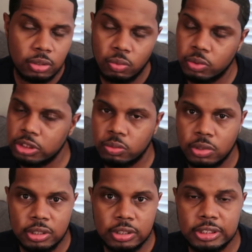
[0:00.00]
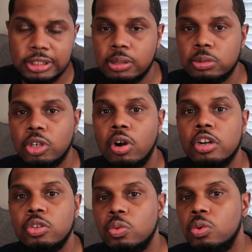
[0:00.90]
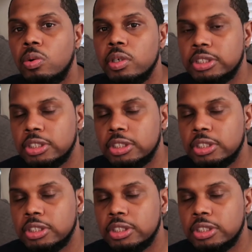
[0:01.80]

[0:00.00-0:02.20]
or which one of these tips are you going